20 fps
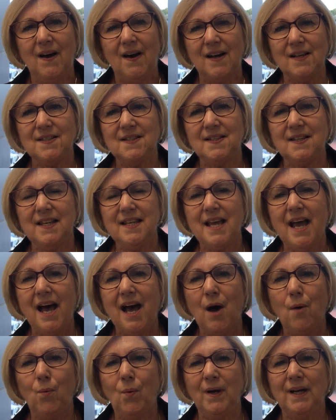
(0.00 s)
I see
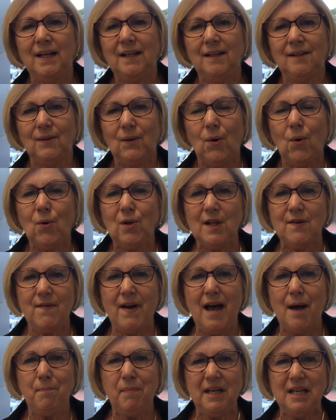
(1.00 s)
how well all of
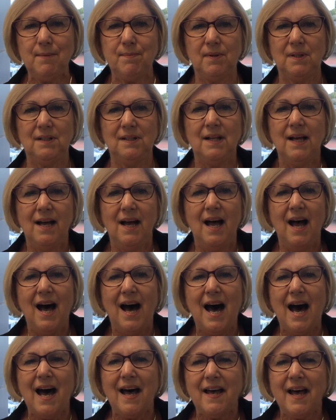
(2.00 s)
our people
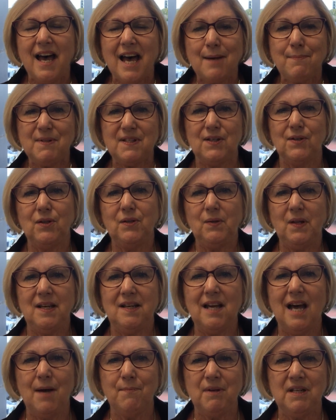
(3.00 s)
are absolutely
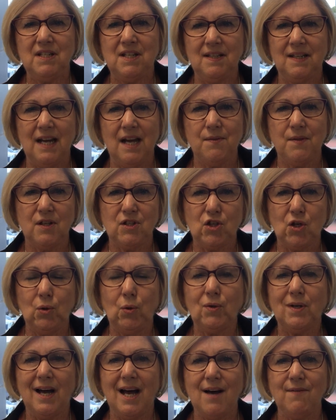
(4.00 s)
coming together to
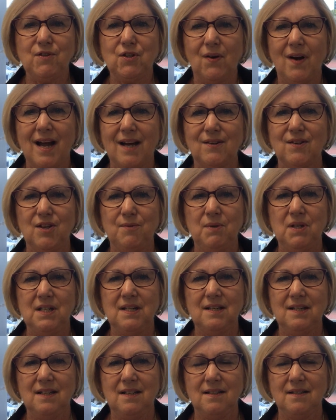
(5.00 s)
look after our
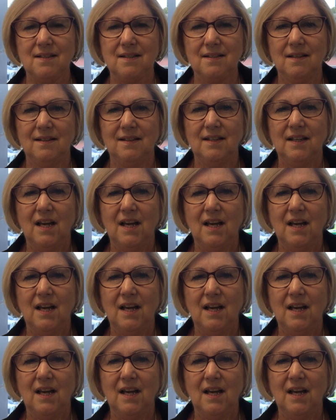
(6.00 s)
communities.